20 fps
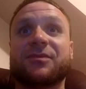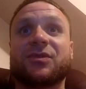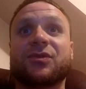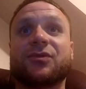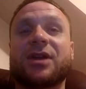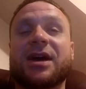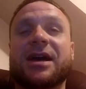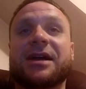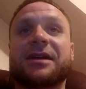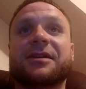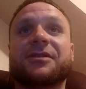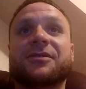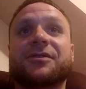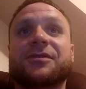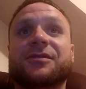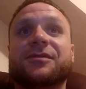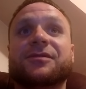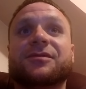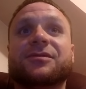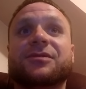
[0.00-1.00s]
They're not
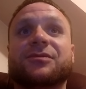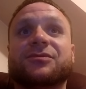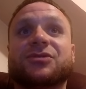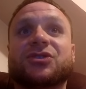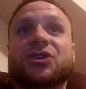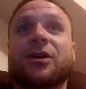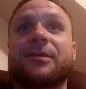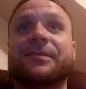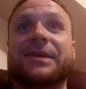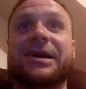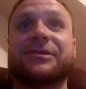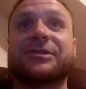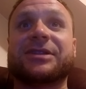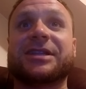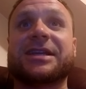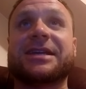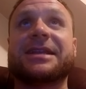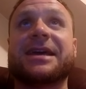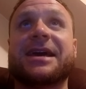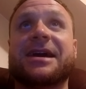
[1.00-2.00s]
gonna, you know, just come out
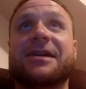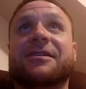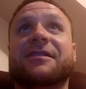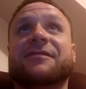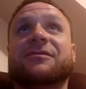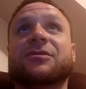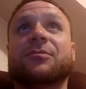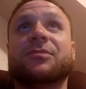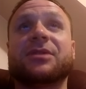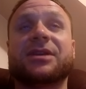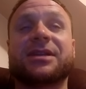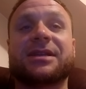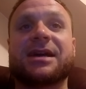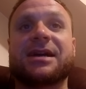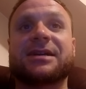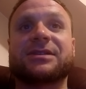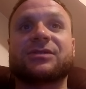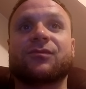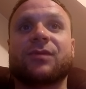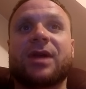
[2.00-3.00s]
and lay down after being
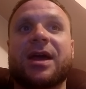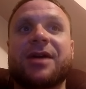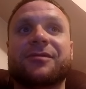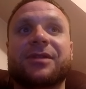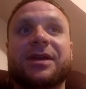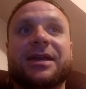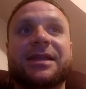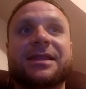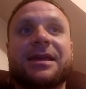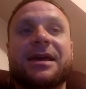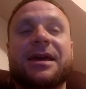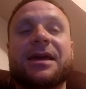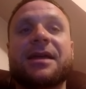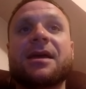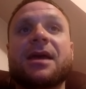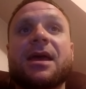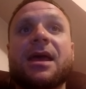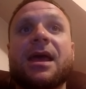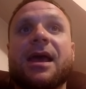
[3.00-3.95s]
knocked around like that.